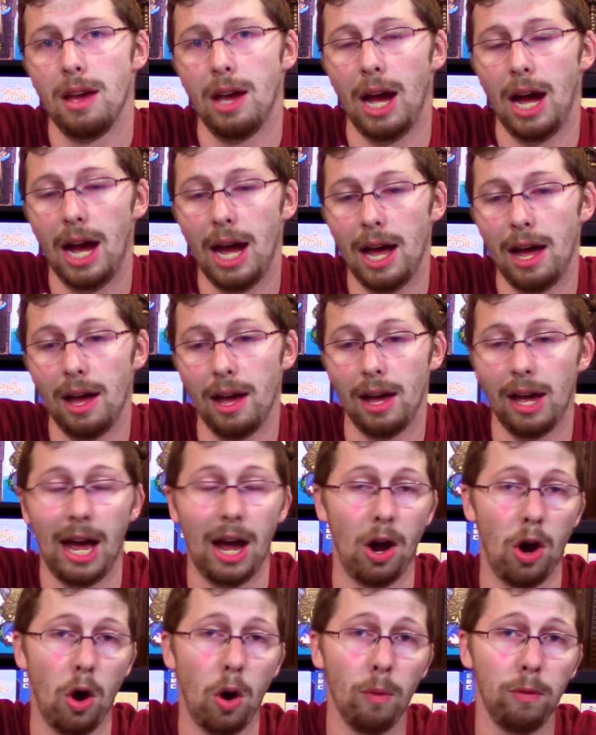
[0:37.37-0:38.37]

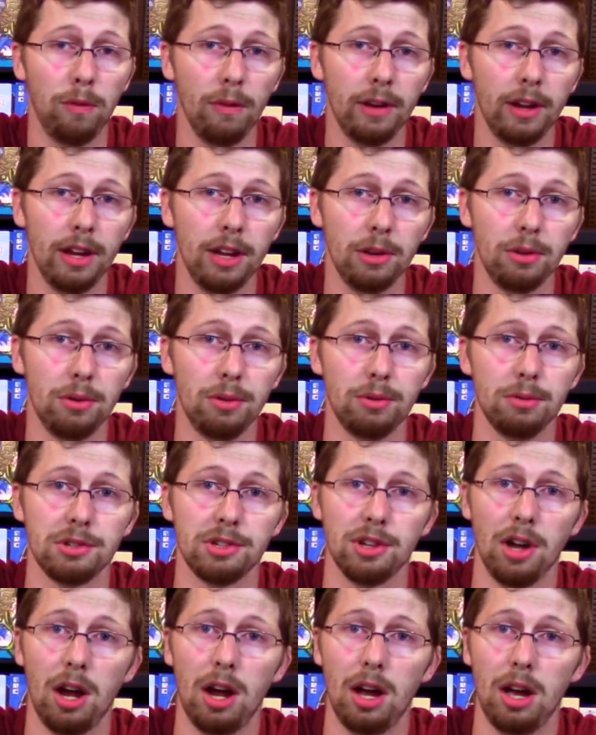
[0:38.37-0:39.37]
Hopefully you
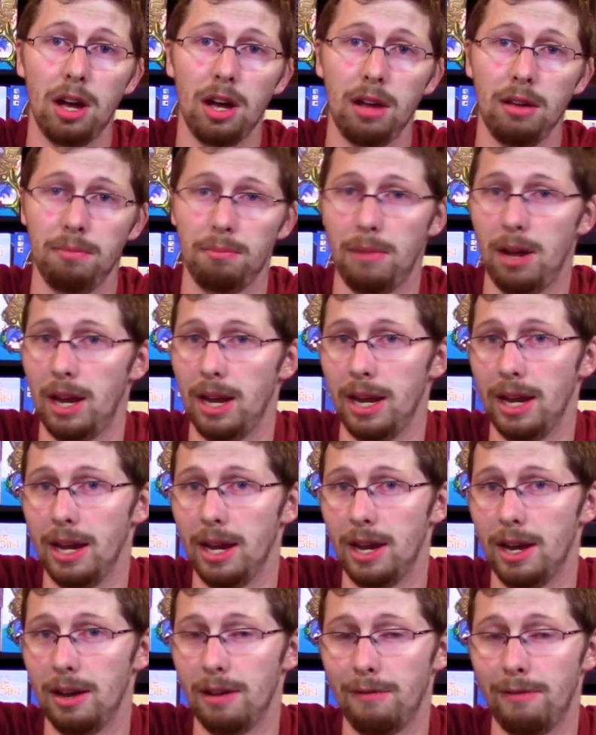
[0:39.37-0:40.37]
saw
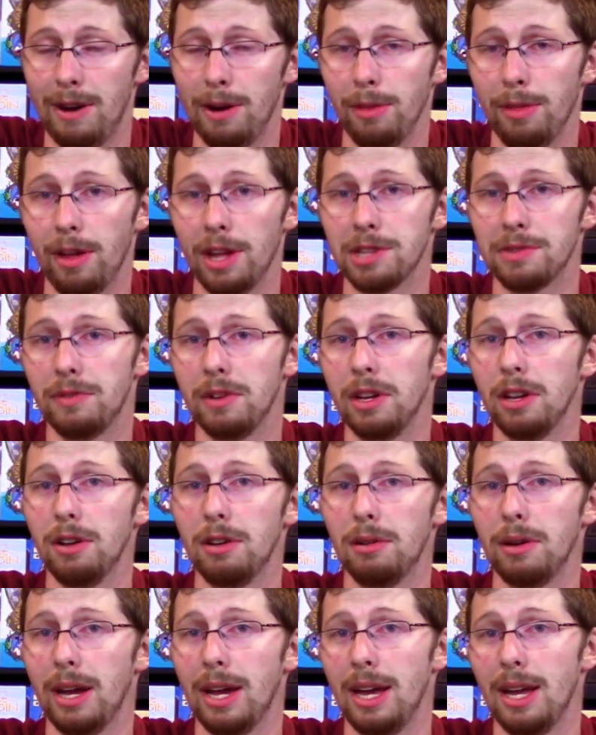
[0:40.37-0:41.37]
my Final Thoughts
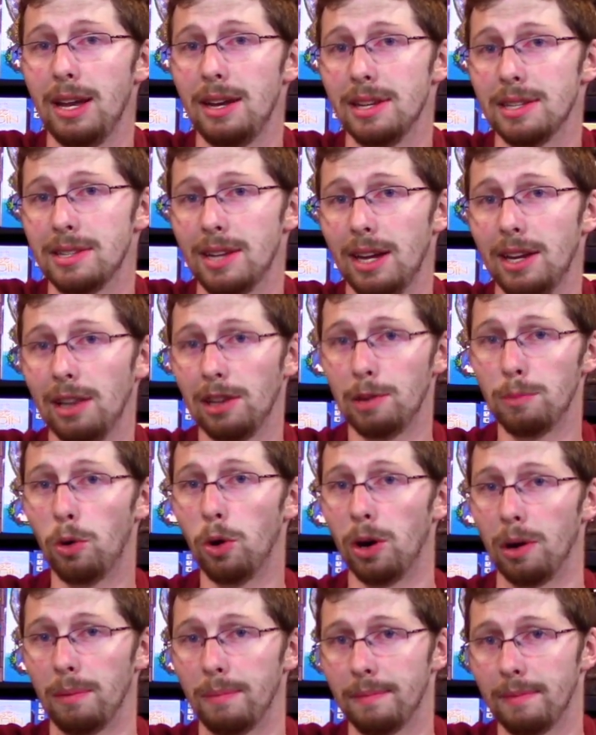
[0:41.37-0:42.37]
video and decided to learn
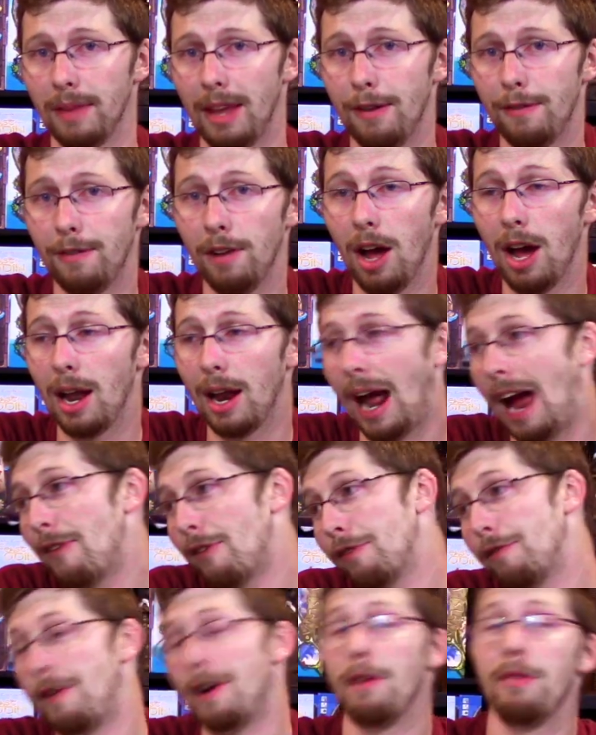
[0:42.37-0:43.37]
more. If not, I have
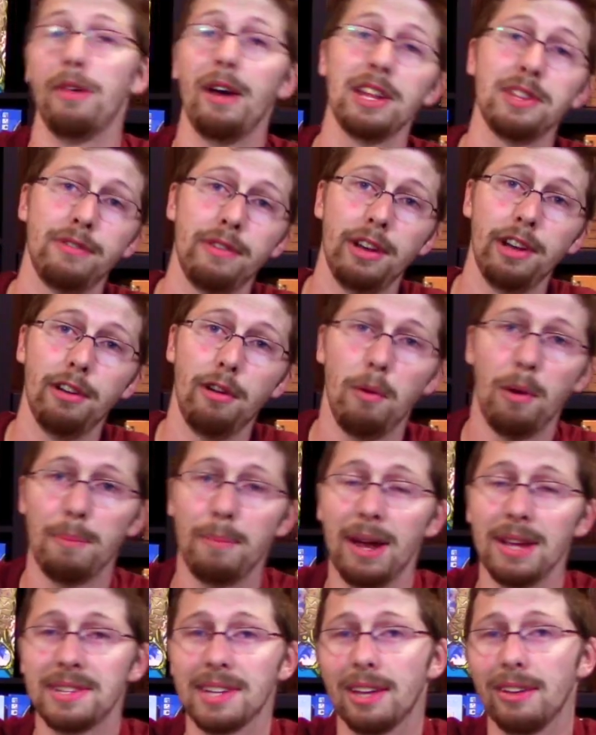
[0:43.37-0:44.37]
a Final Thoughts video where
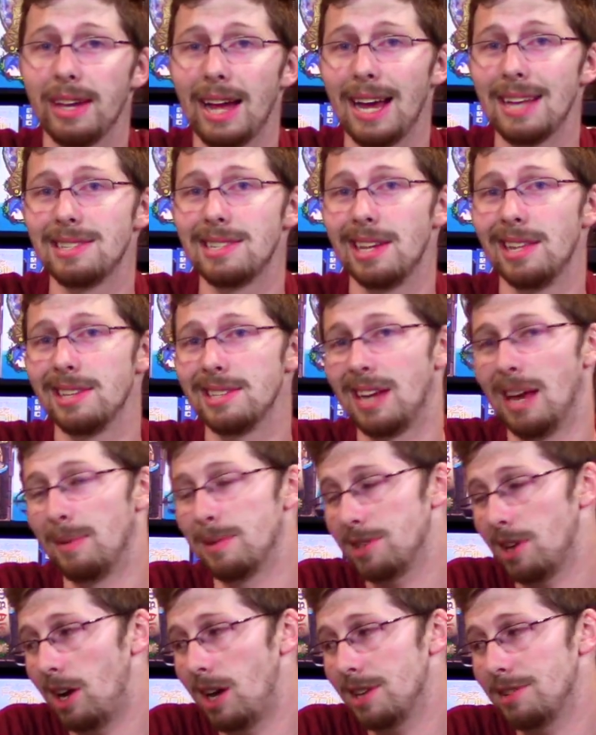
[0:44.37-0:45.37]
basically I say this game
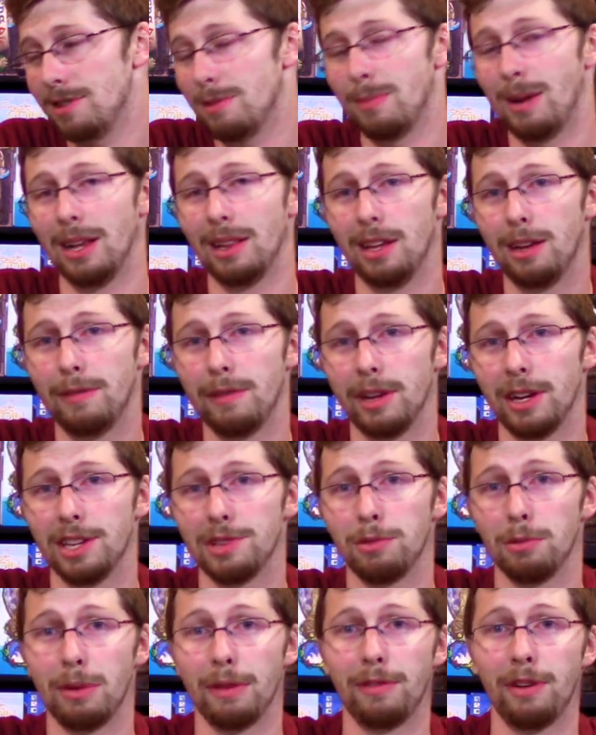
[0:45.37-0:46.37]
is awesome, I love it,
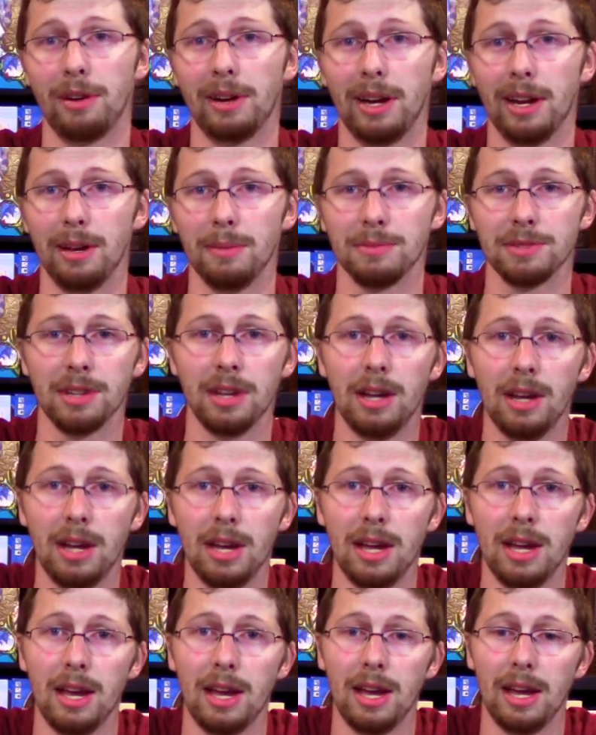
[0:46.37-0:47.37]
it's one of my favorite games,
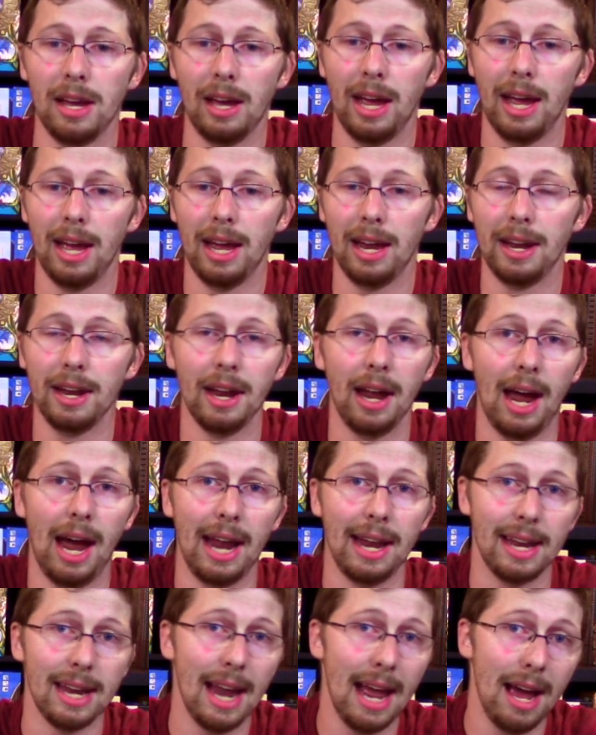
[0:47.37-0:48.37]
and
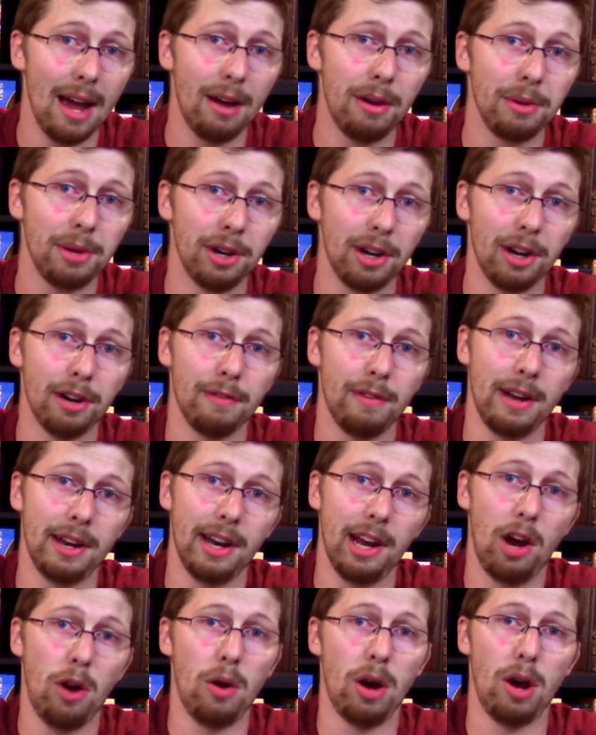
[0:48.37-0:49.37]
now you're here to find
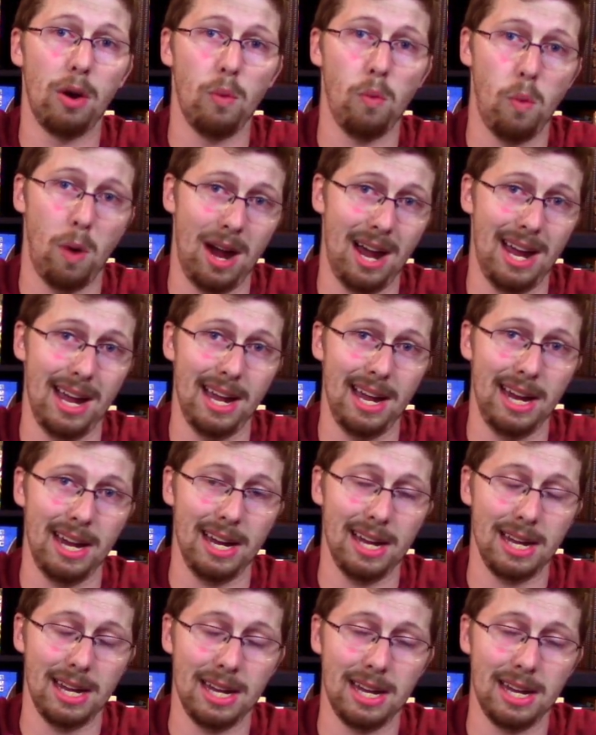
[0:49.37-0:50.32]
out why.